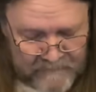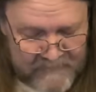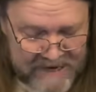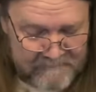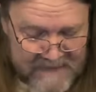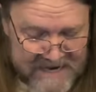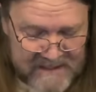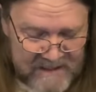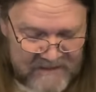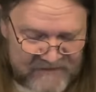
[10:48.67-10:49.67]
and
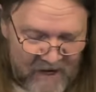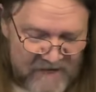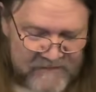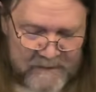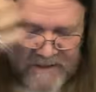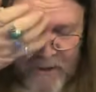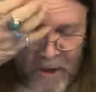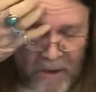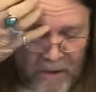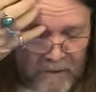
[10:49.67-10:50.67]
making a judgment
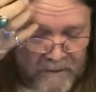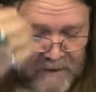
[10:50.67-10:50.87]
call.